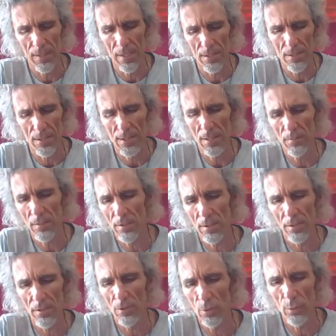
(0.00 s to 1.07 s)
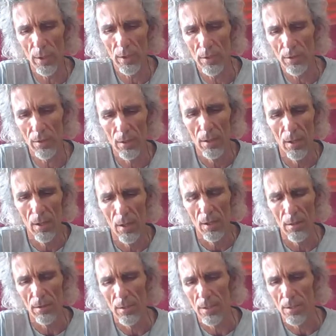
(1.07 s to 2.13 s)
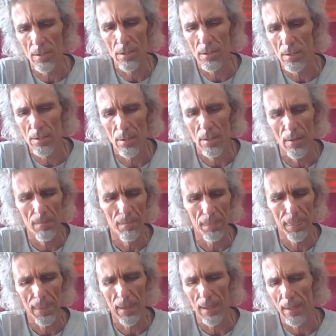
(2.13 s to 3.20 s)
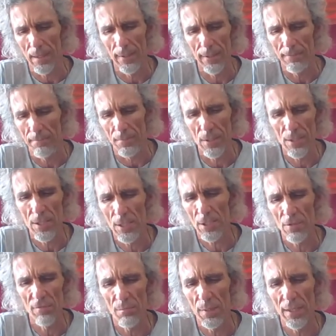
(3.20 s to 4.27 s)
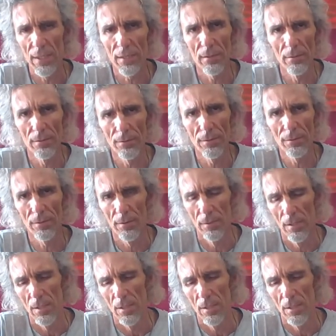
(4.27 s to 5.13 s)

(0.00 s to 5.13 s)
Something to do with this Six of Pentacles,